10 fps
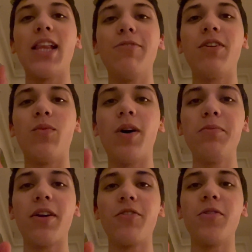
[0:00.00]
I live in a
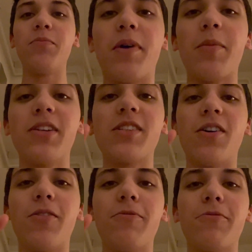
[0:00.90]
1-bedroom by
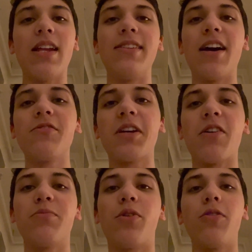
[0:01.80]
myself in
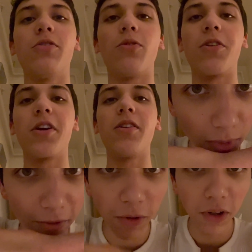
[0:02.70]
downtown Portland, Oregon.
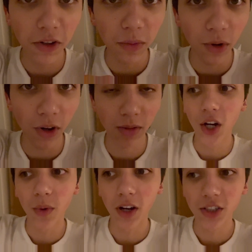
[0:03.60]
If you want to know more,
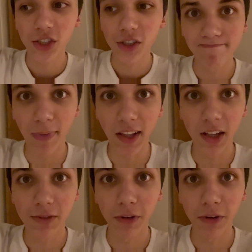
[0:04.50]
go watch my last